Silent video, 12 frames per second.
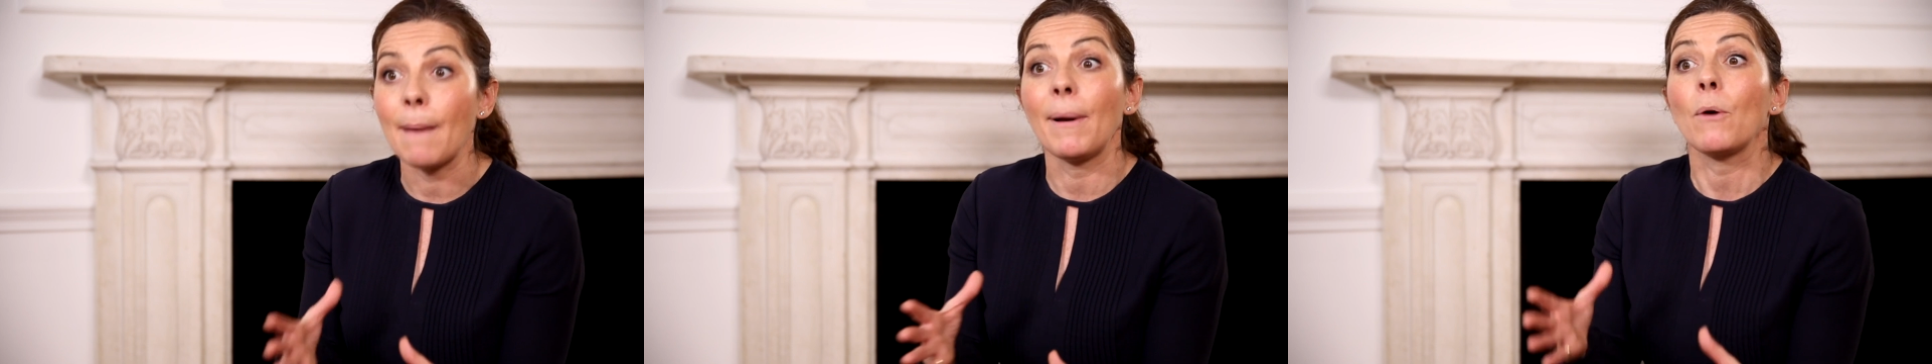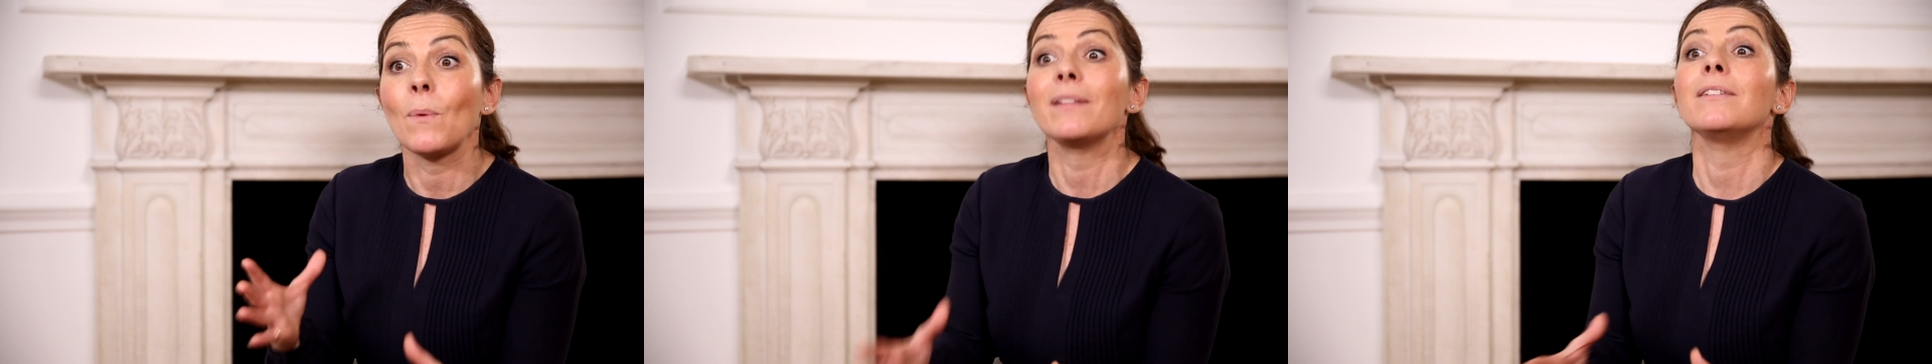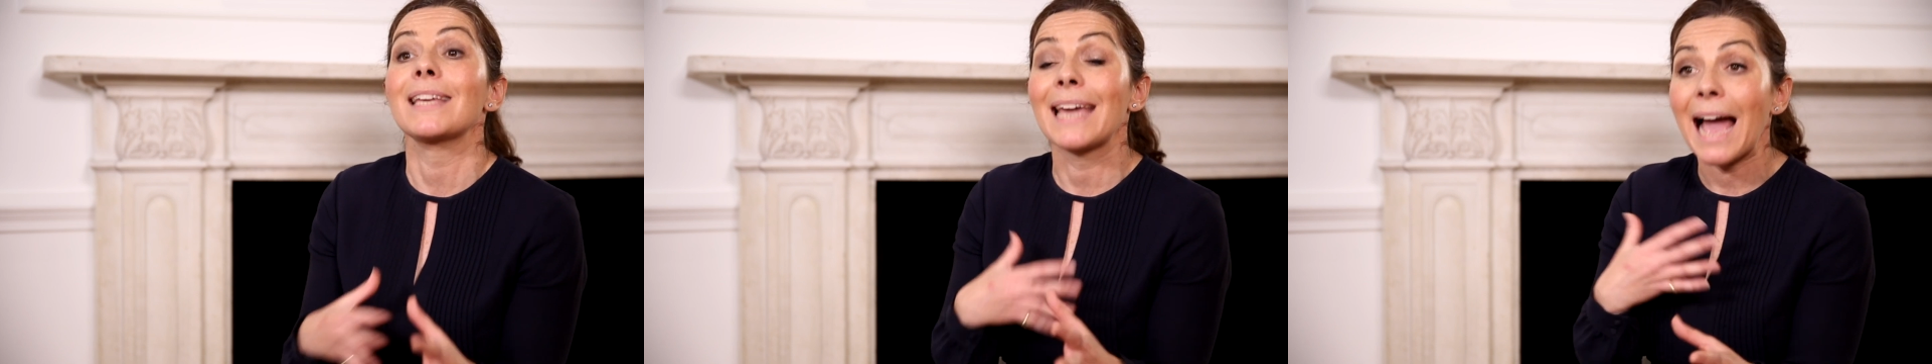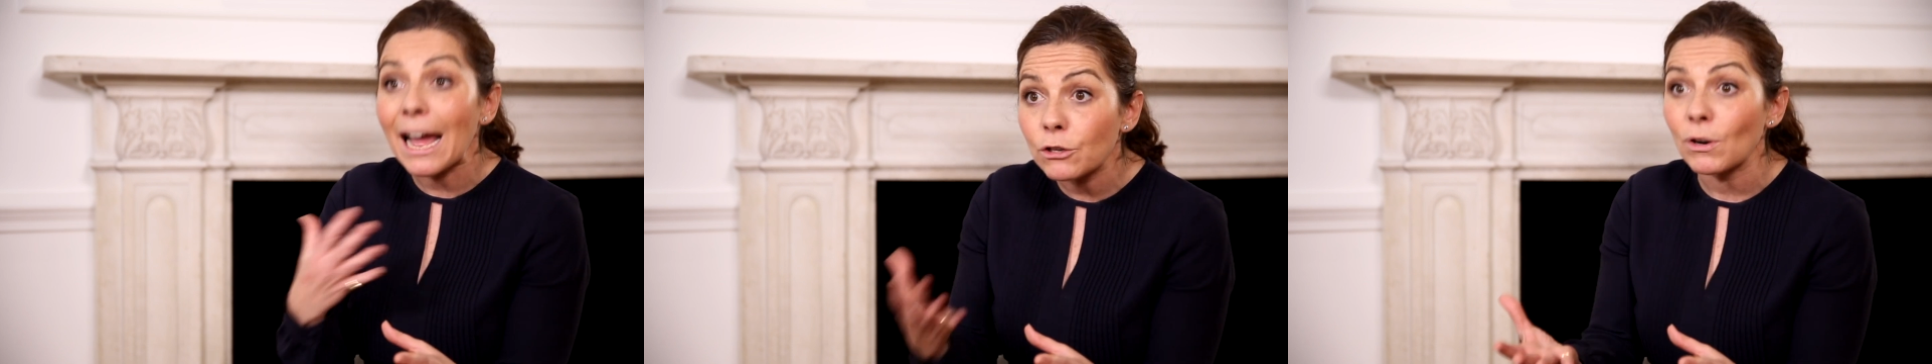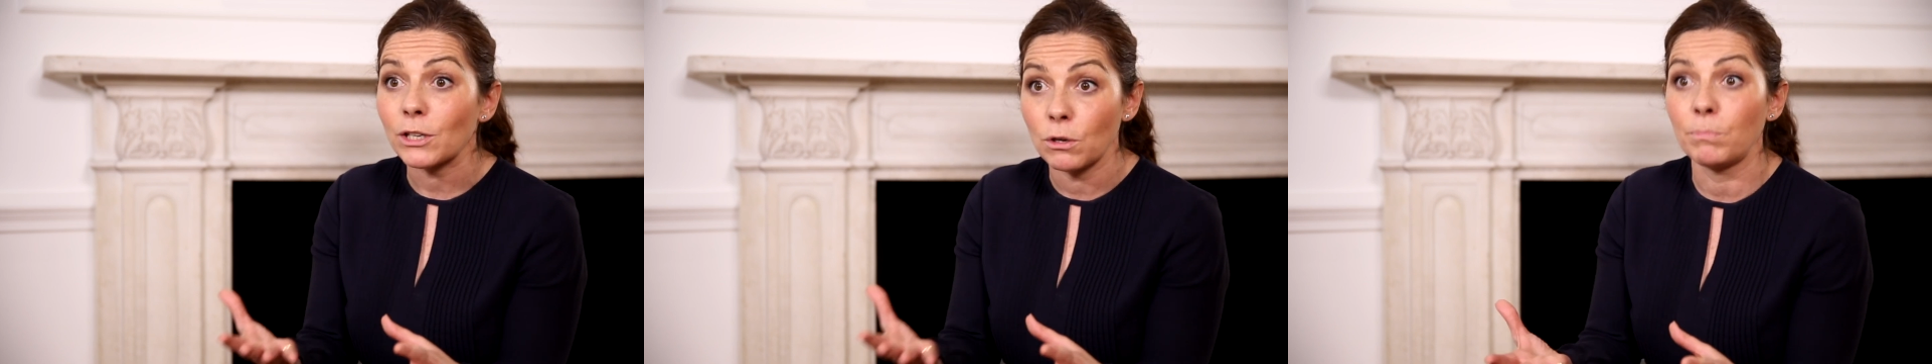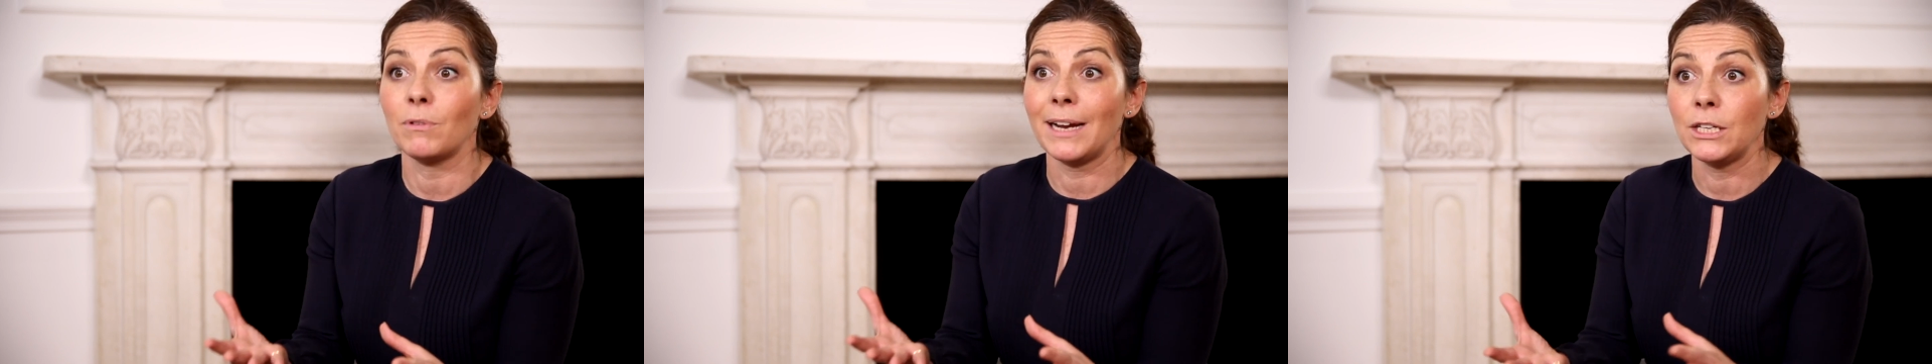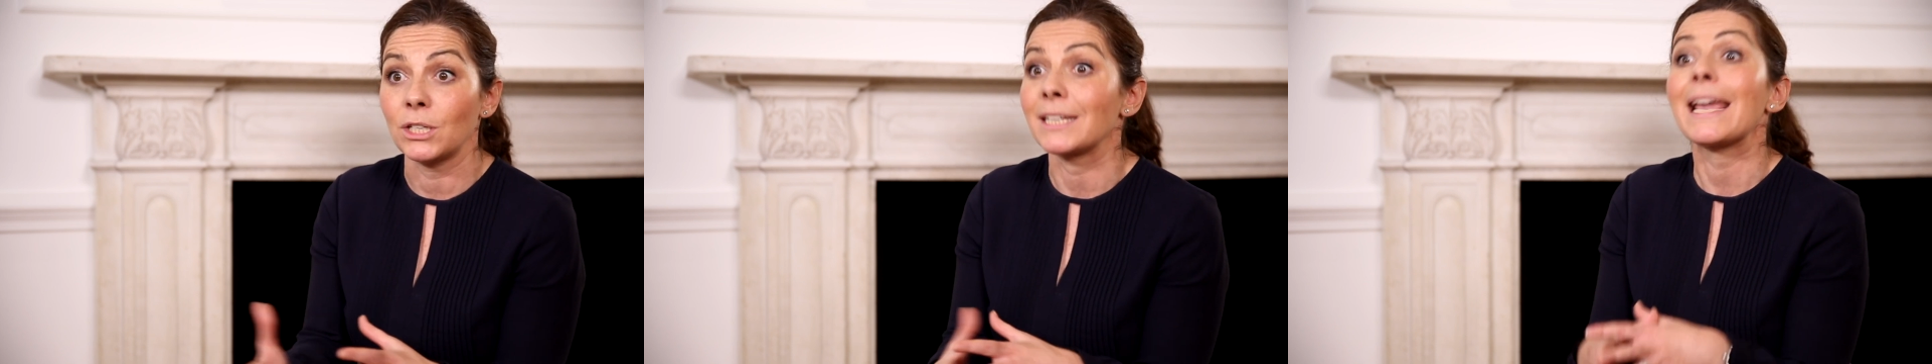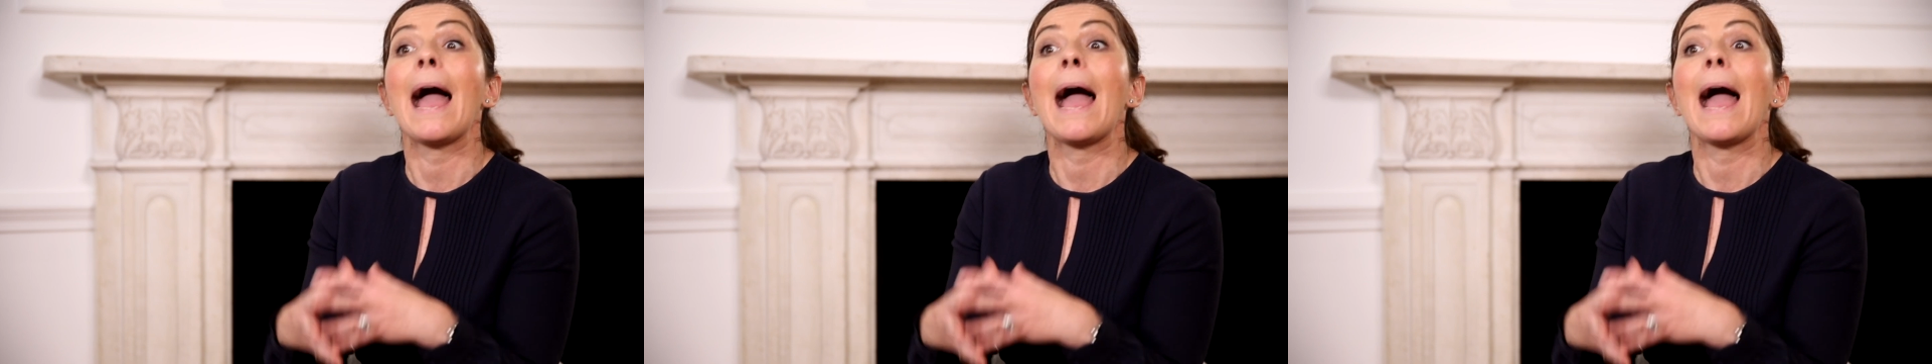about whether the cataract operation